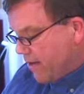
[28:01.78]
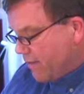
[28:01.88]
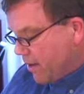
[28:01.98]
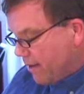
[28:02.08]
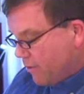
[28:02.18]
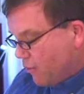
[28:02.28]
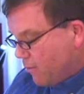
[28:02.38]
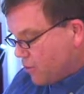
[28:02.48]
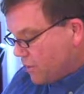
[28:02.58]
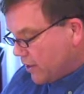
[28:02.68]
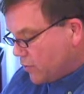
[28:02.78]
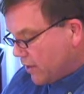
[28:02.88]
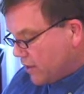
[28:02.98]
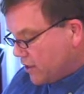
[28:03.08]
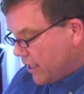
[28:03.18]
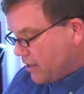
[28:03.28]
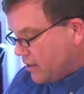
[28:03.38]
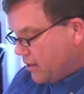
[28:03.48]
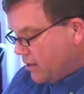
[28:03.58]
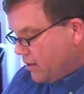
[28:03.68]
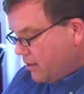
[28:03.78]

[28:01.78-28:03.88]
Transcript: he gave them up in Romans 1:26?